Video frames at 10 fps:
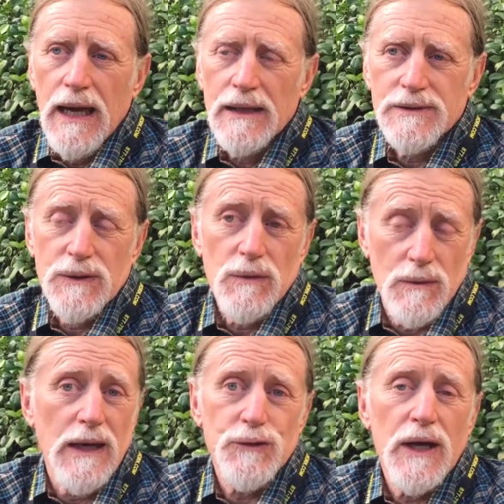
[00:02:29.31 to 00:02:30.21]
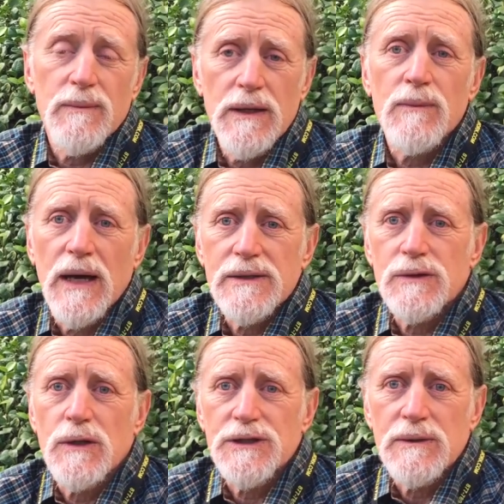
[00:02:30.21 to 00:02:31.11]
And so I try to minimize
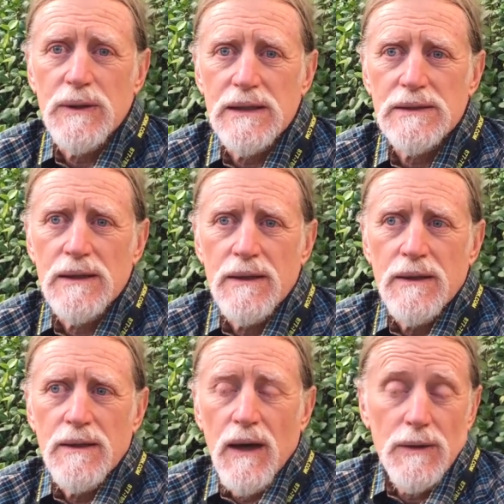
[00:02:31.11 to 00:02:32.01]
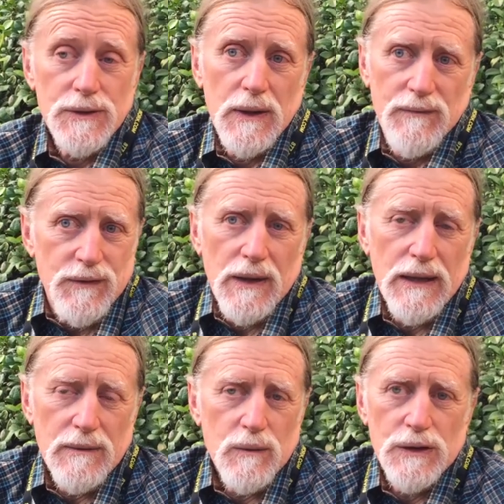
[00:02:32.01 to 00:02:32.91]
crushing bees. Also, I feel
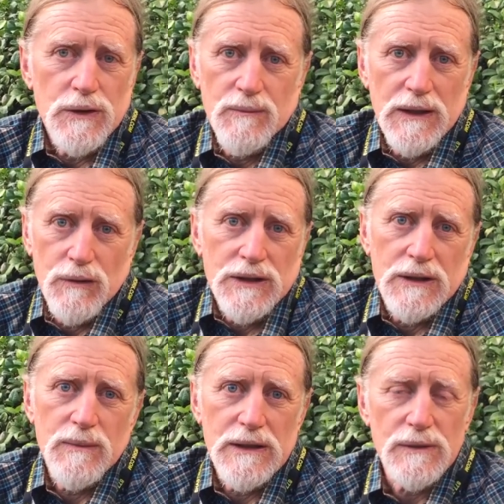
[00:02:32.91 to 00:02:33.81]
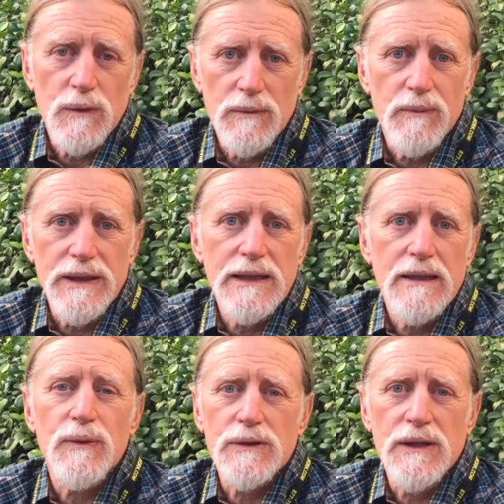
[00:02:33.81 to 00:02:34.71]
like we shouldn't be crushing bees. We're
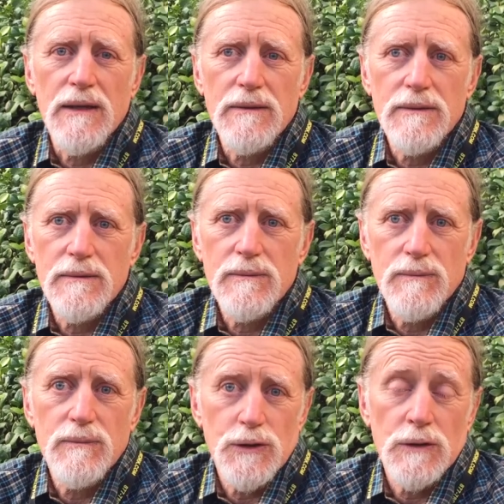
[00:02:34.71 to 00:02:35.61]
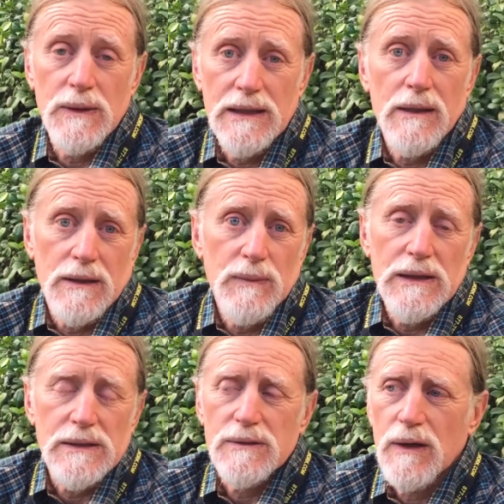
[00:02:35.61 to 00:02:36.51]
beekeepers, shouldn't be killing
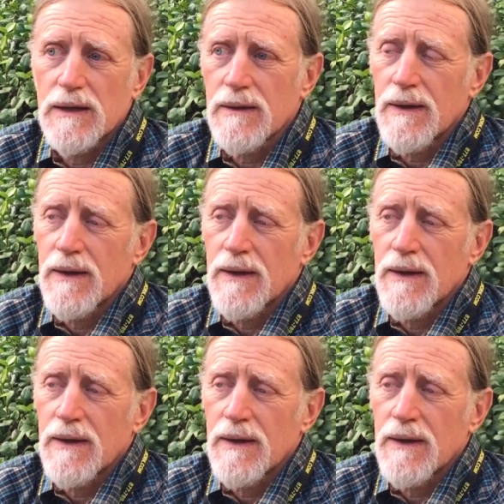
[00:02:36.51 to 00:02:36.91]
bees, right?